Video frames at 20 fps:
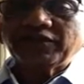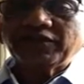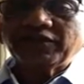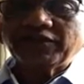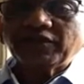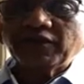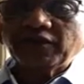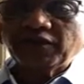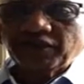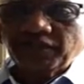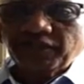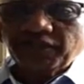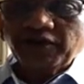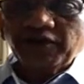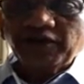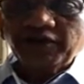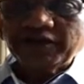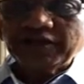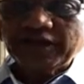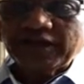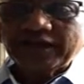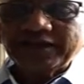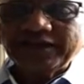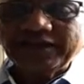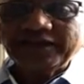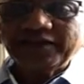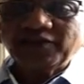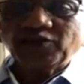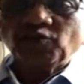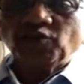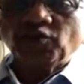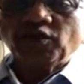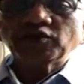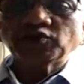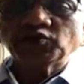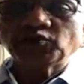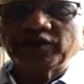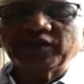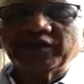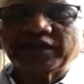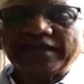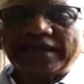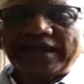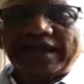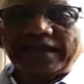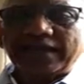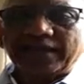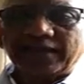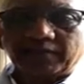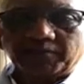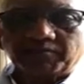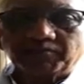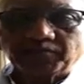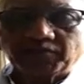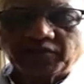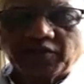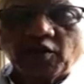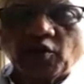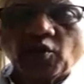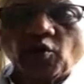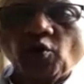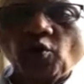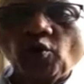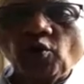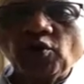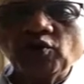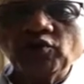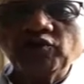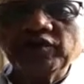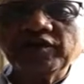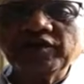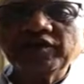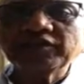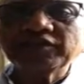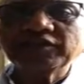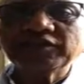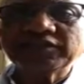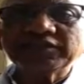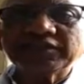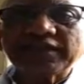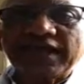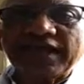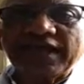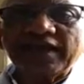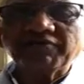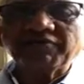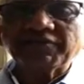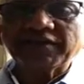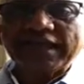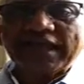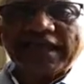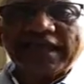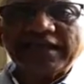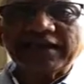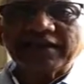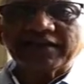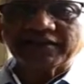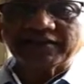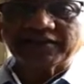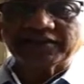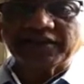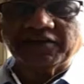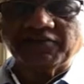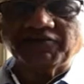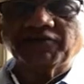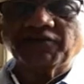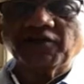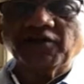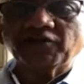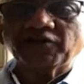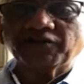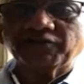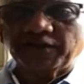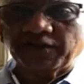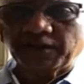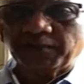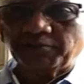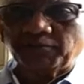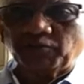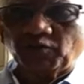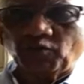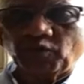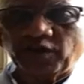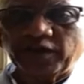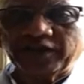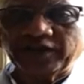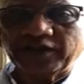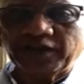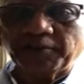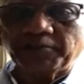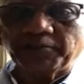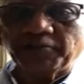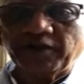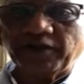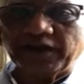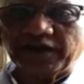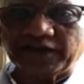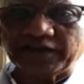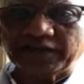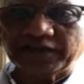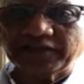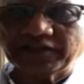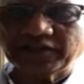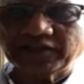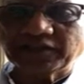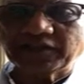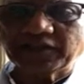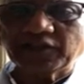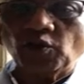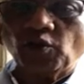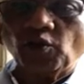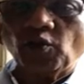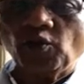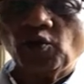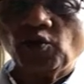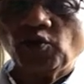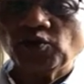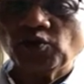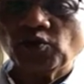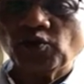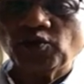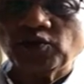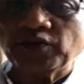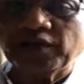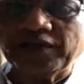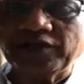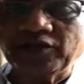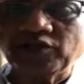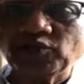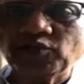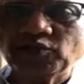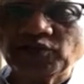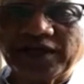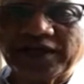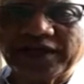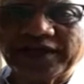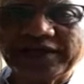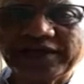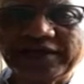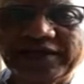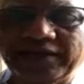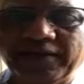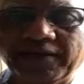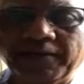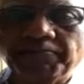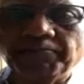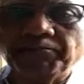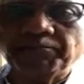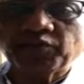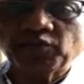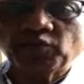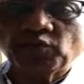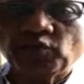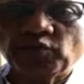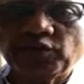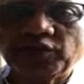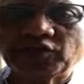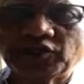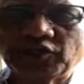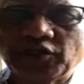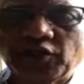The third technique was with a candle. Now, all religions have candles in front of them when they're praying. And this is an old Hindu technique, which